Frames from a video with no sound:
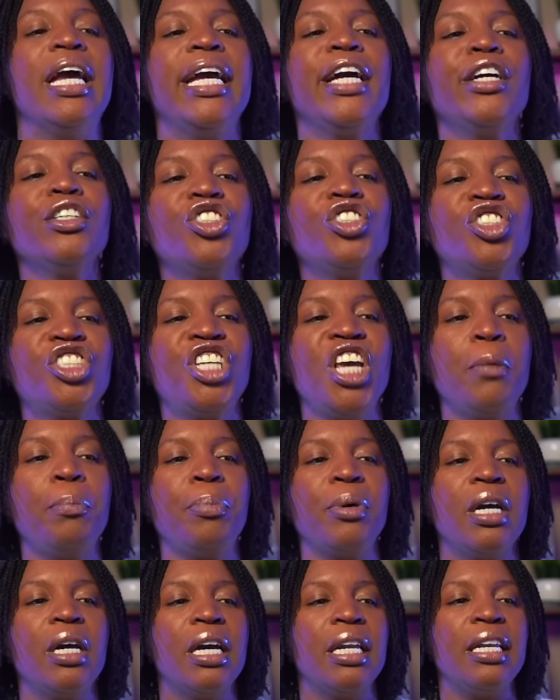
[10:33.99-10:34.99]
Here's
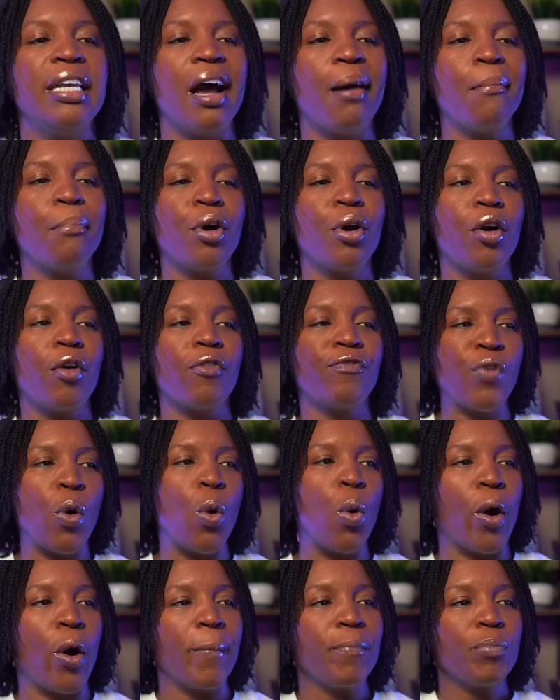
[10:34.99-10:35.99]
tip number
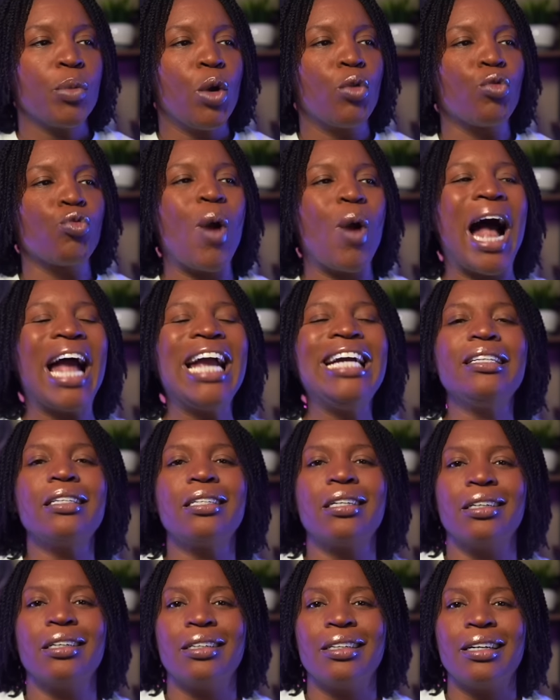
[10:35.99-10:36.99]
four,
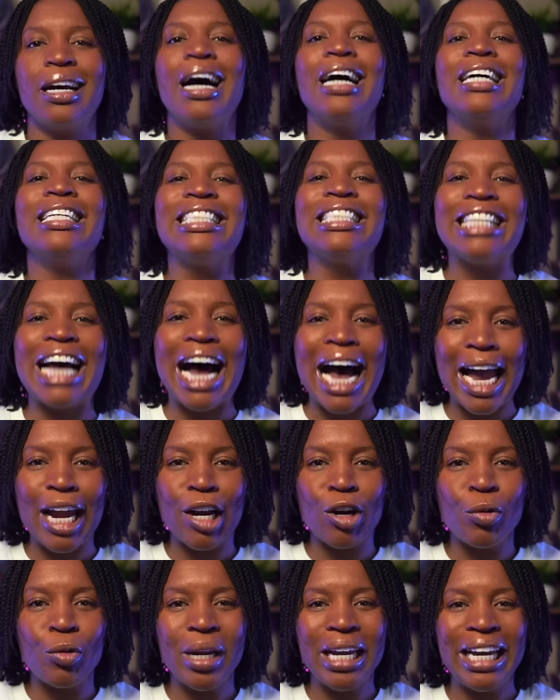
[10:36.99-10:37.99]
write a
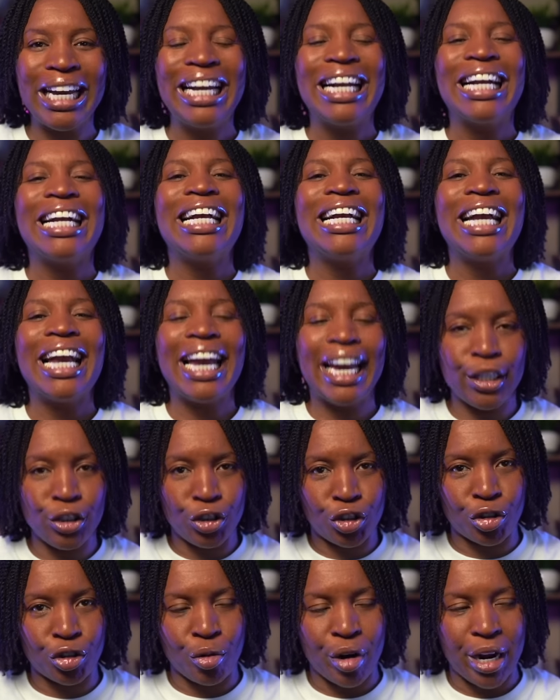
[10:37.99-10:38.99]
diary
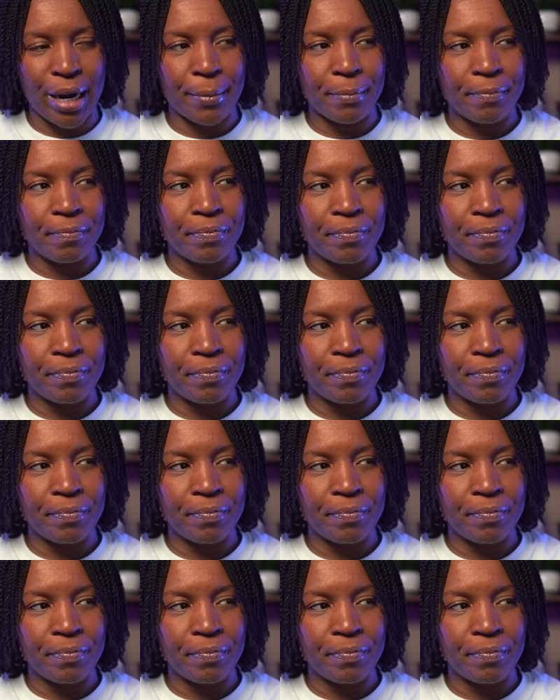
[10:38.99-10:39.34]
entry.